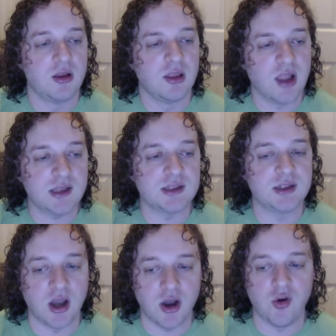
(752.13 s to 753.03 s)
Let's
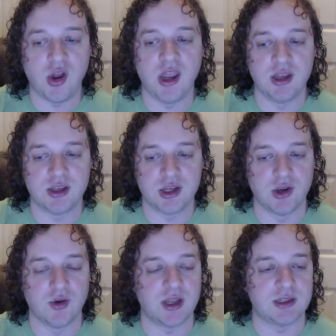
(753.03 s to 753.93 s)
go
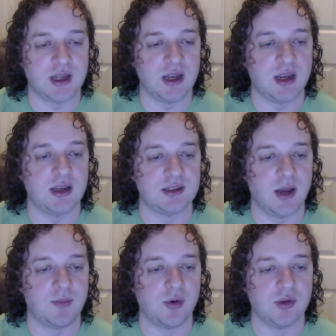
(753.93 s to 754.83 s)
into an extended
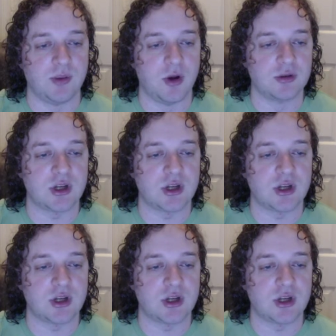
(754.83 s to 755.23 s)
example with the most